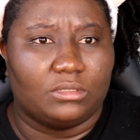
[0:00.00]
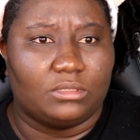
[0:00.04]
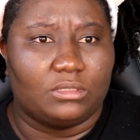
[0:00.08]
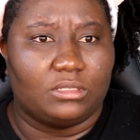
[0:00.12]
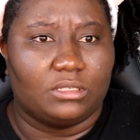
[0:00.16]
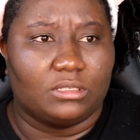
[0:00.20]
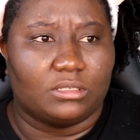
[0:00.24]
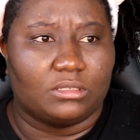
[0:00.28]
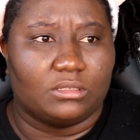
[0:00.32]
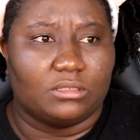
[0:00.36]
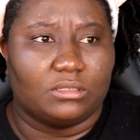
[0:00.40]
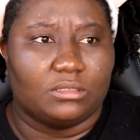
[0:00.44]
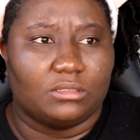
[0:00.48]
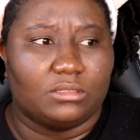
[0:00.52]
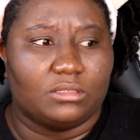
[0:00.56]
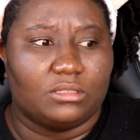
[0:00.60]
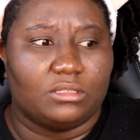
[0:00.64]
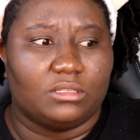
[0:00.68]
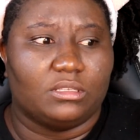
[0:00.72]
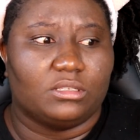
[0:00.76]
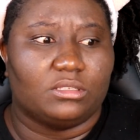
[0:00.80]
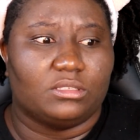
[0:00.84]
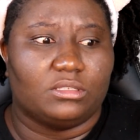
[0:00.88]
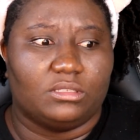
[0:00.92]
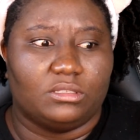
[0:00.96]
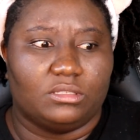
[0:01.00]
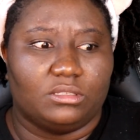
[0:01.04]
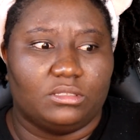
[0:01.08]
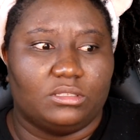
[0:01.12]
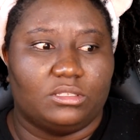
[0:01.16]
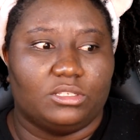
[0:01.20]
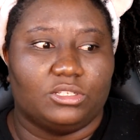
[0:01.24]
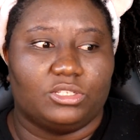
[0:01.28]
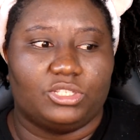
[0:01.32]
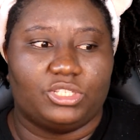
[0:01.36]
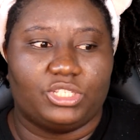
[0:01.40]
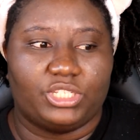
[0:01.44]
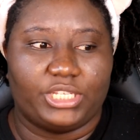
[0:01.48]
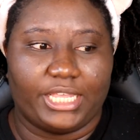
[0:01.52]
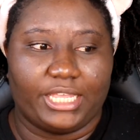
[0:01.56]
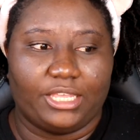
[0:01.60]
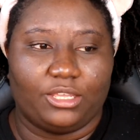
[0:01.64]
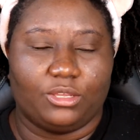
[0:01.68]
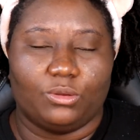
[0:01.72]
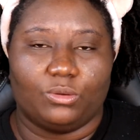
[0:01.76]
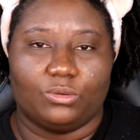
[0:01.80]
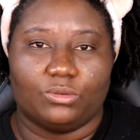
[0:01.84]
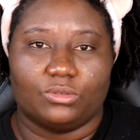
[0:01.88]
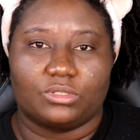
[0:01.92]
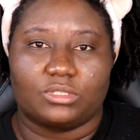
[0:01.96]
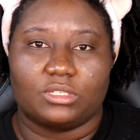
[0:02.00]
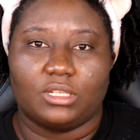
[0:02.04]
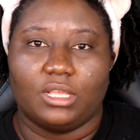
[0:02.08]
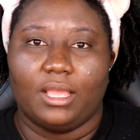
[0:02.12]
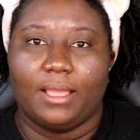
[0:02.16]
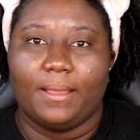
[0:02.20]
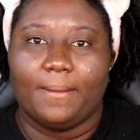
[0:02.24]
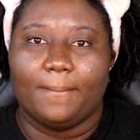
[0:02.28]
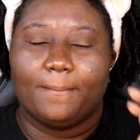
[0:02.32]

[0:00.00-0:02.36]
this tingles.